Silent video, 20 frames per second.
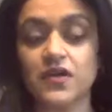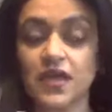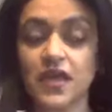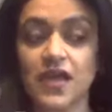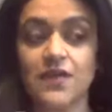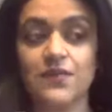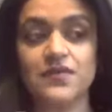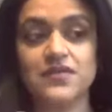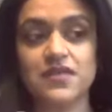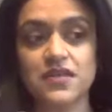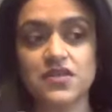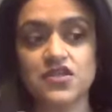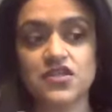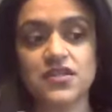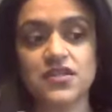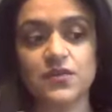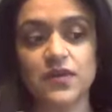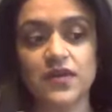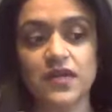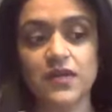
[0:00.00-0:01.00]
It happened
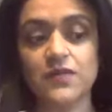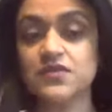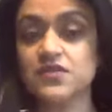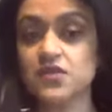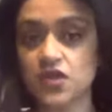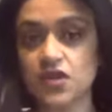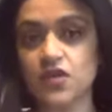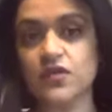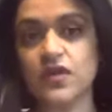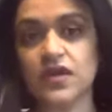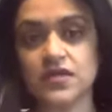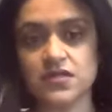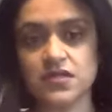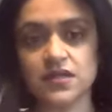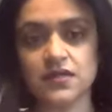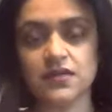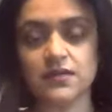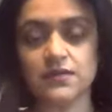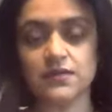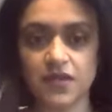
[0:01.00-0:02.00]
actually when I was
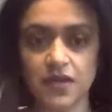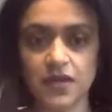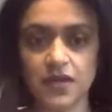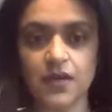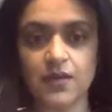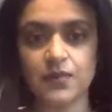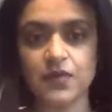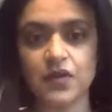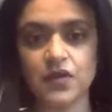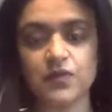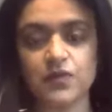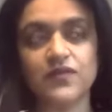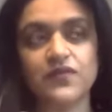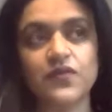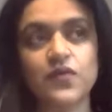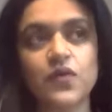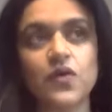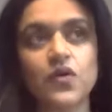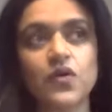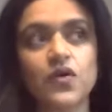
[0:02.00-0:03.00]
co-writing a book
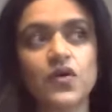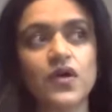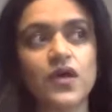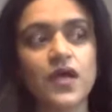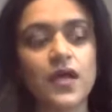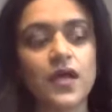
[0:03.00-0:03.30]
before,